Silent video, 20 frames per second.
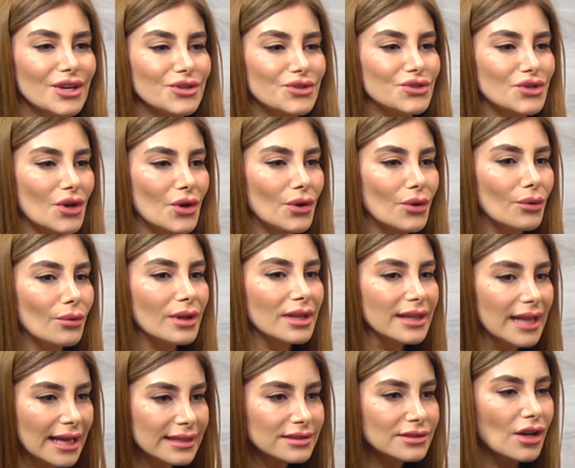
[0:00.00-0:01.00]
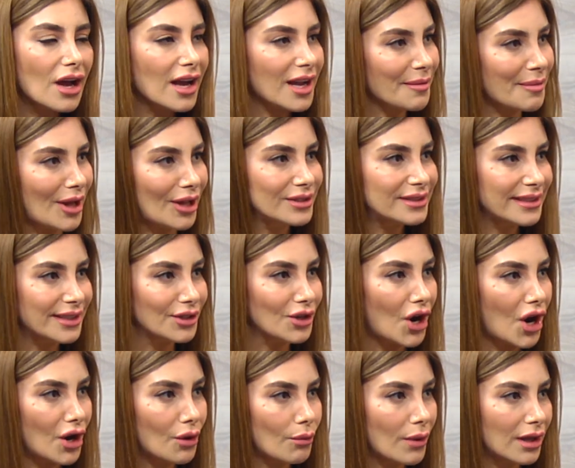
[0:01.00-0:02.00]
So let's talk about
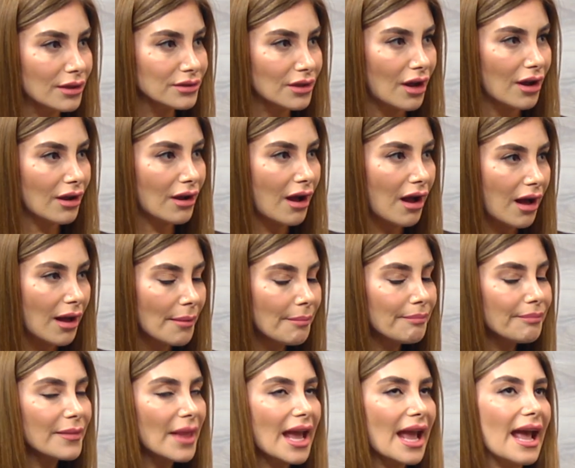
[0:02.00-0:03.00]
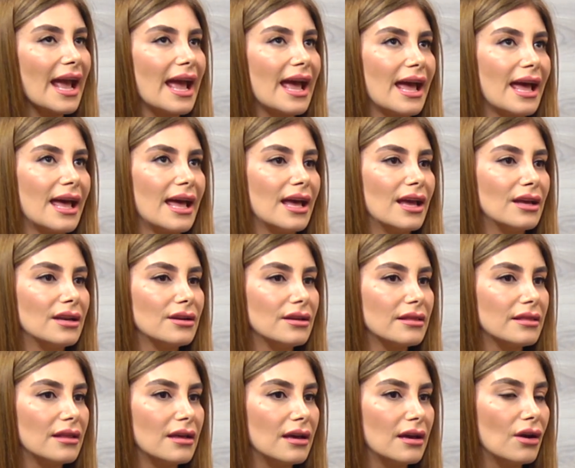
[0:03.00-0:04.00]
DeanHartwell.com and
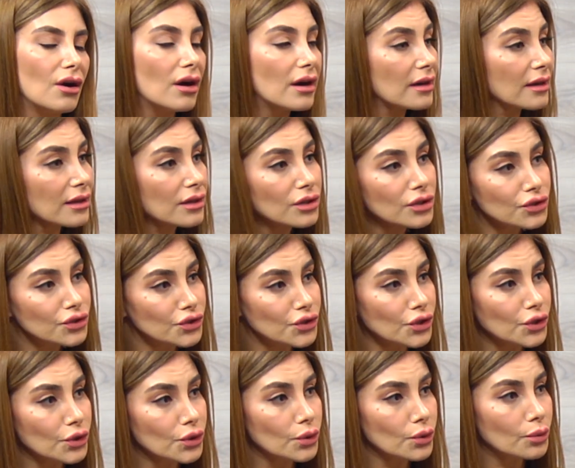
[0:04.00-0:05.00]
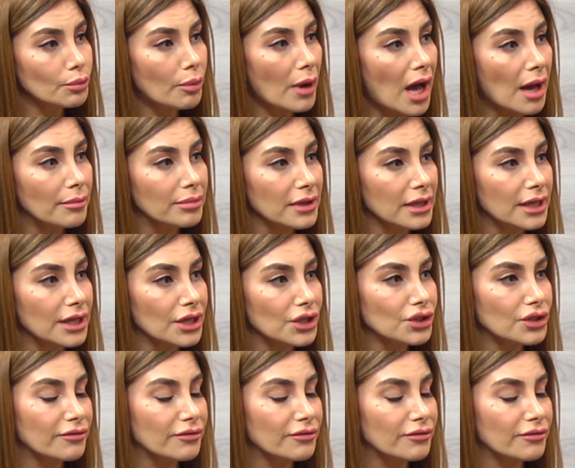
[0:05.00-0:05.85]
the articles you publish